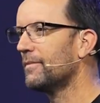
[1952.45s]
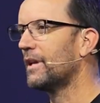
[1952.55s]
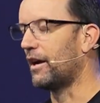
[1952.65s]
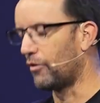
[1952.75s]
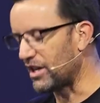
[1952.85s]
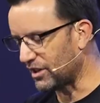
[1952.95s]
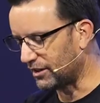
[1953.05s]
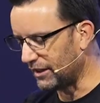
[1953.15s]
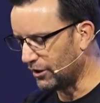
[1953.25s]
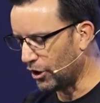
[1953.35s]
I
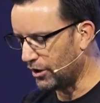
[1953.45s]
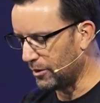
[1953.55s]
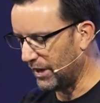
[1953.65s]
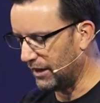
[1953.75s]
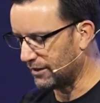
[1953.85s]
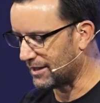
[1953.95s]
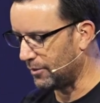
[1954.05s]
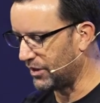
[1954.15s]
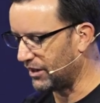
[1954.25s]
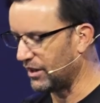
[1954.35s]
recently learned about
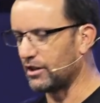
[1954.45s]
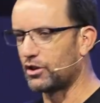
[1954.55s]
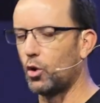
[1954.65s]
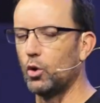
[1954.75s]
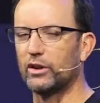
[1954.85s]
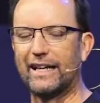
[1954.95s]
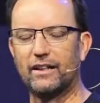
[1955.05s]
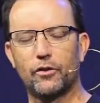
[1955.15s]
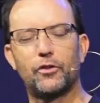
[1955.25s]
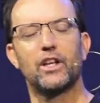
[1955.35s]
something that is called
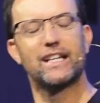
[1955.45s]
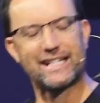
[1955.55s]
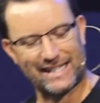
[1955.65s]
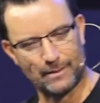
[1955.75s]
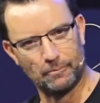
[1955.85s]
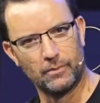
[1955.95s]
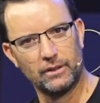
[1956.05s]
healthism.